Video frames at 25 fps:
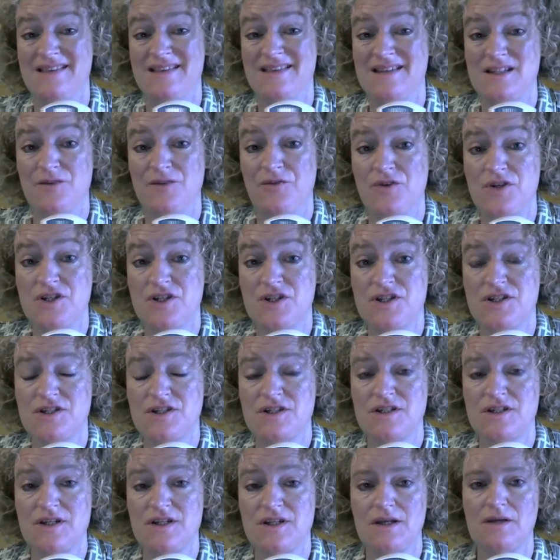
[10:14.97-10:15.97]
different
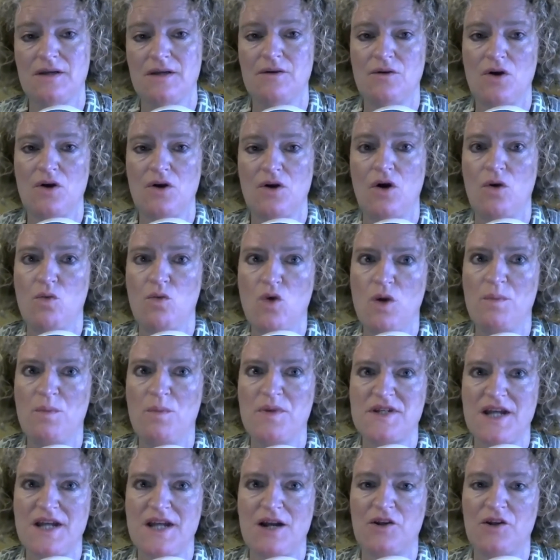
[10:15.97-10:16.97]
or one
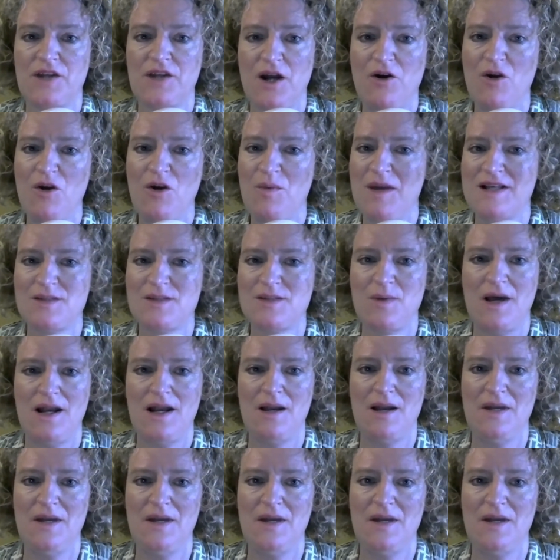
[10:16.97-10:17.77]
particular therapy as well.